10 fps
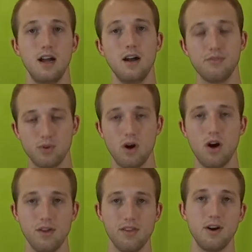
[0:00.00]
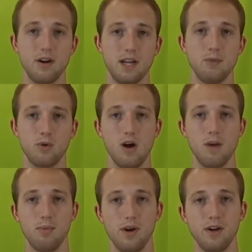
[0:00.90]
for all their chemical
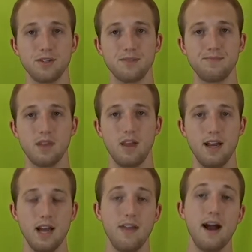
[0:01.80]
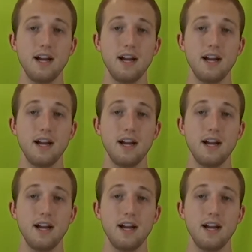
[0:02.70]
operators. Now, the high